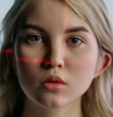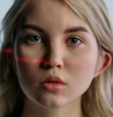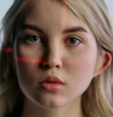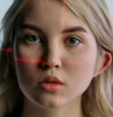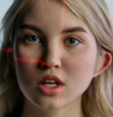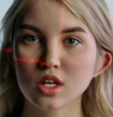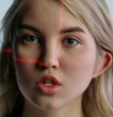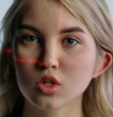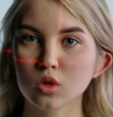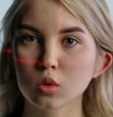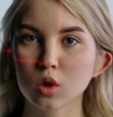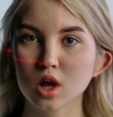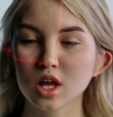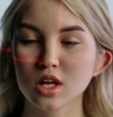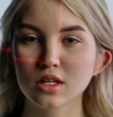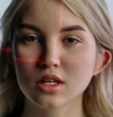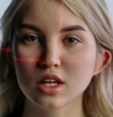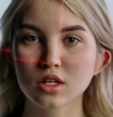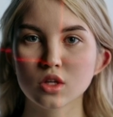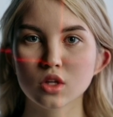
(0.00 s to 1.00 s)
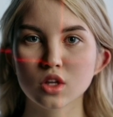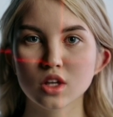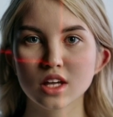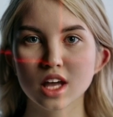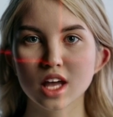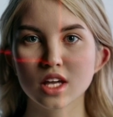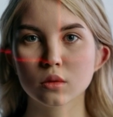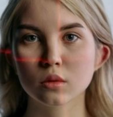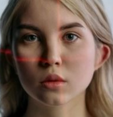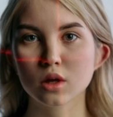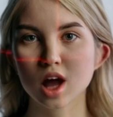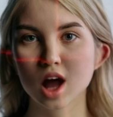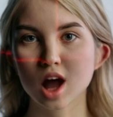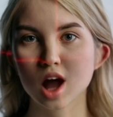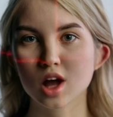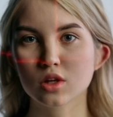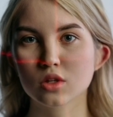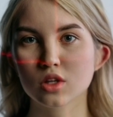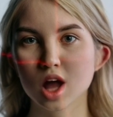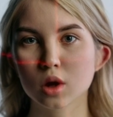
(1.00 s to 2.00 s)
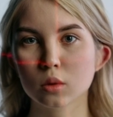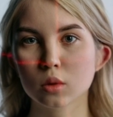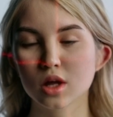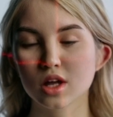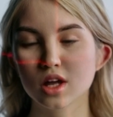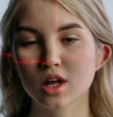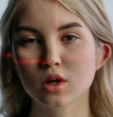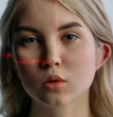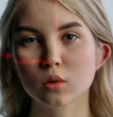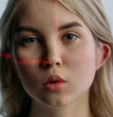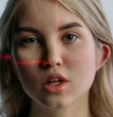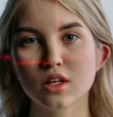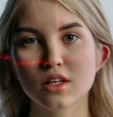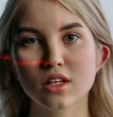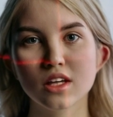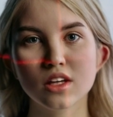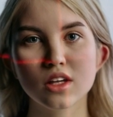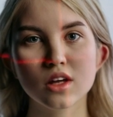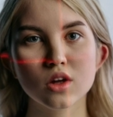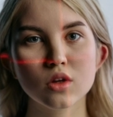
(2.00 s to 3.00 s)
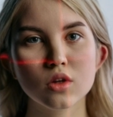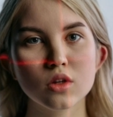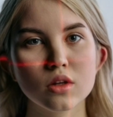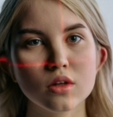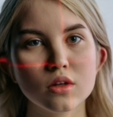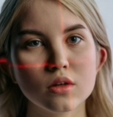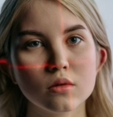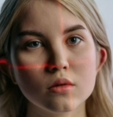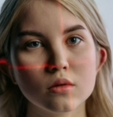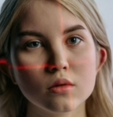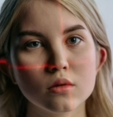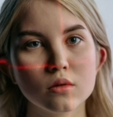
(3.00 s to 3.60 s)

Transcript: Facial recognition has been a hot topic in recent years.